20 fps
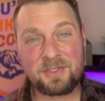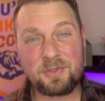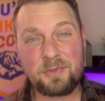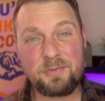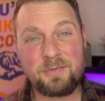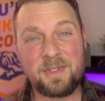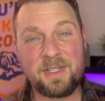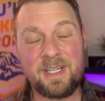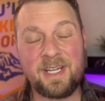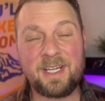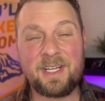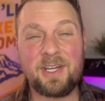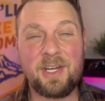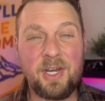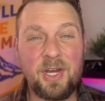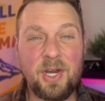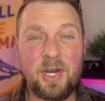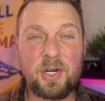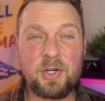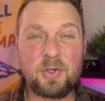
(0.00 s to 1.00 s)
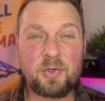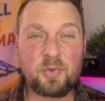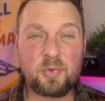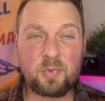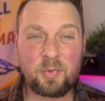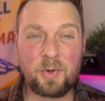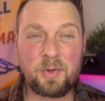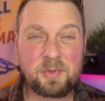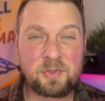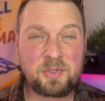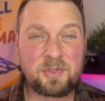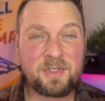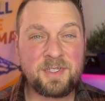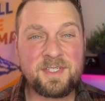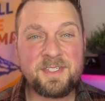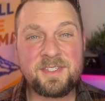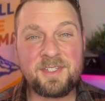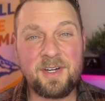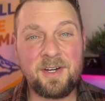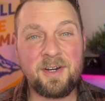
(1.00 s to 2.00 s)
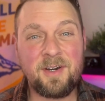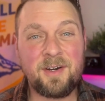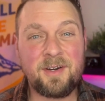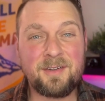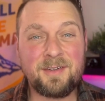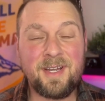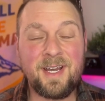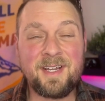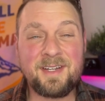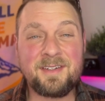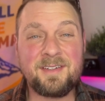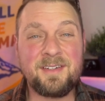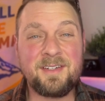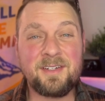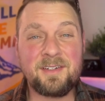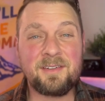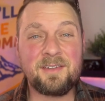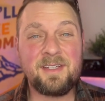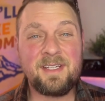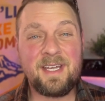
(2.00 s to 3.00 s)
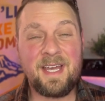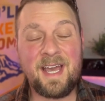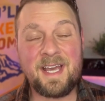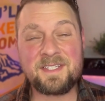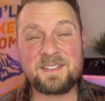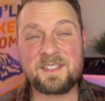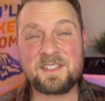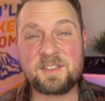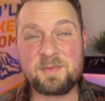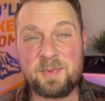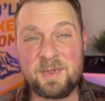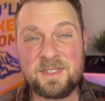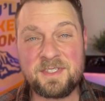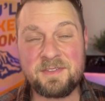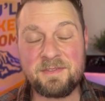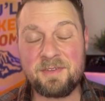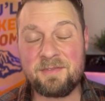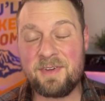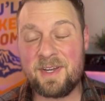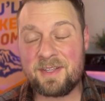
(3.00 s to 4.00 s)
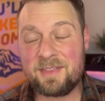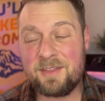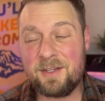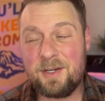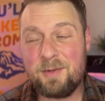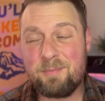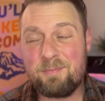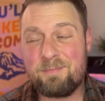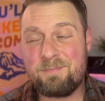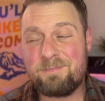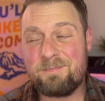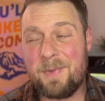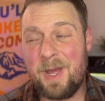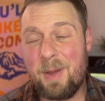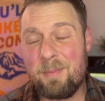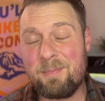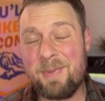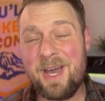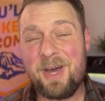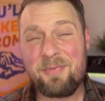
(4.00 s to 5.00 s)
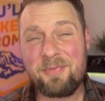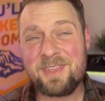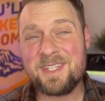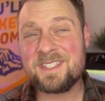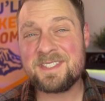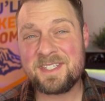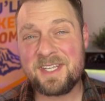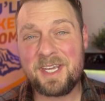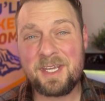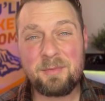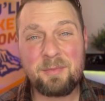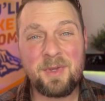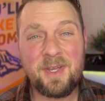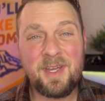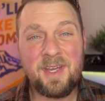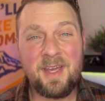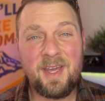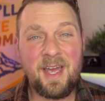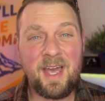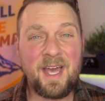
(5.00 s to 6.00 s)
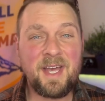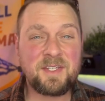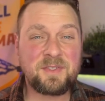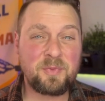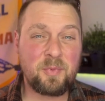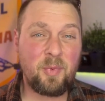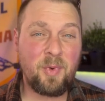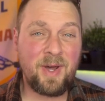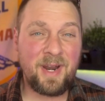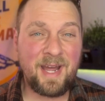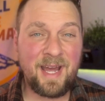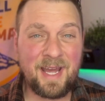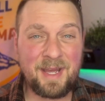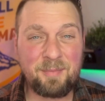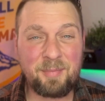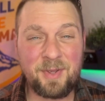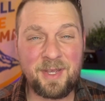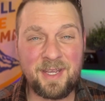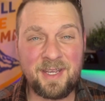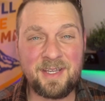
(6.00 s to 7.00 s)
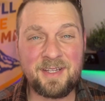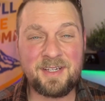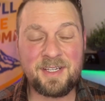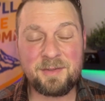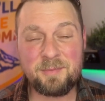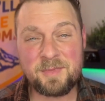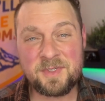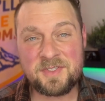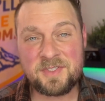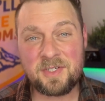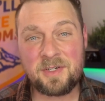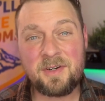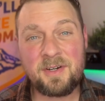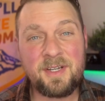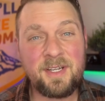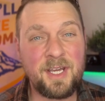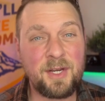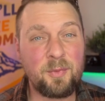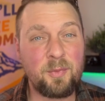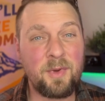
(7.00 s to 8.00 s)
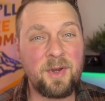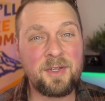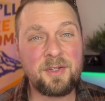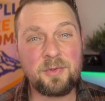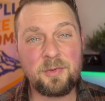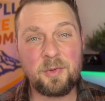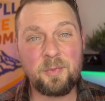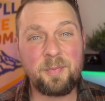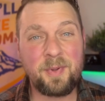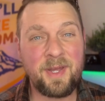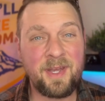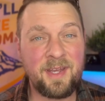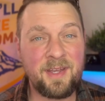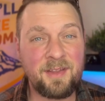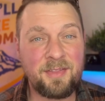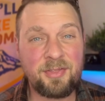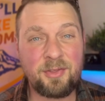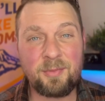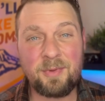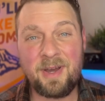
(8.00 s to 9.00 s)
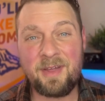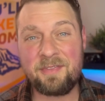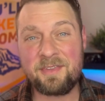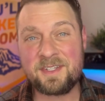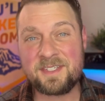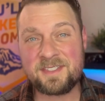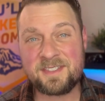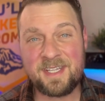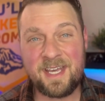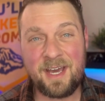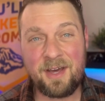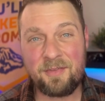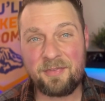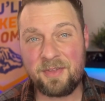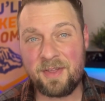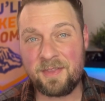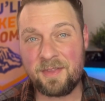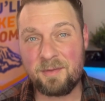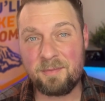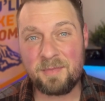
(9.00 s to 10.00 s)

do feel like groceries are not nearly as expensive. In fact, they're about the same as what I paid in Missouri and what you'll pay throughout the South and the